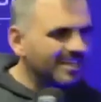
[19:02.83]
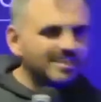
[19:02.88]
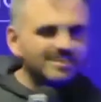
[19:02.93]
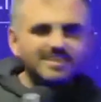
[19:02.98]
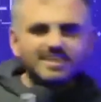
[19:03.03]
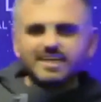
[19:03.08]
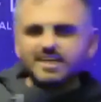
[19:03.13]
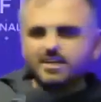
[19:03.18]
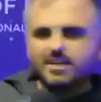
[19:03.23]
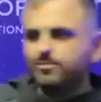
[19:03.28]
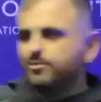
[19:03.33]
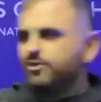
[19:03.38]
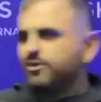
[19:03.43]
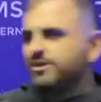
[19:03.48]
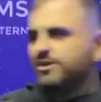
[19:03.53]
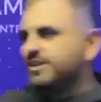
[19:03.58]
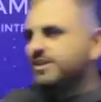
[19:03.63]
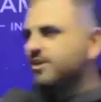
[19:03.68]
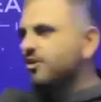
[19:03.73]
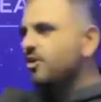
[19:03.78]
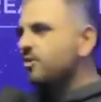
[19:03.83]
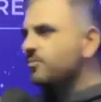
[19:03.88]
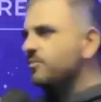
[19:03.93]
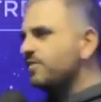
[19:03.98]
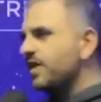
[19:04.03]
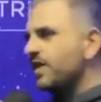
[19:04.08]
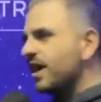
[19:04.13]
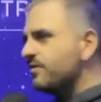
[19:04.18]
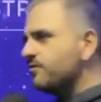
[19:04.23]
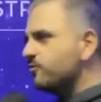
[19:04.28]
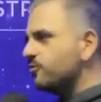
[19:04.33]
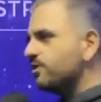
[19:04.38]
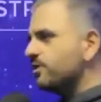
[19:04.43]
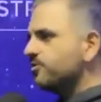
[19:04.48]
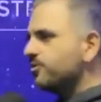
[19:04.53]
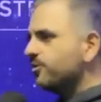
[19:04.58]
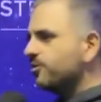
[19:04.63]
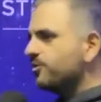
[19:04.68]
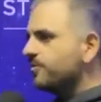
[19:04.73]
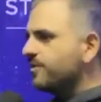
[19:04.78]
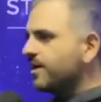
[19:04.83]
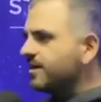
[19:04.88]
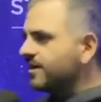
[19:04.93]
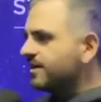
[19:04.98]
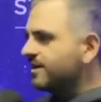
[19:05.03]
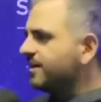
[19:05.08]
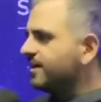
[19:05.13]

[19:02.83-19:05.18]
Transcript: To get a book in the home of everyone in North America.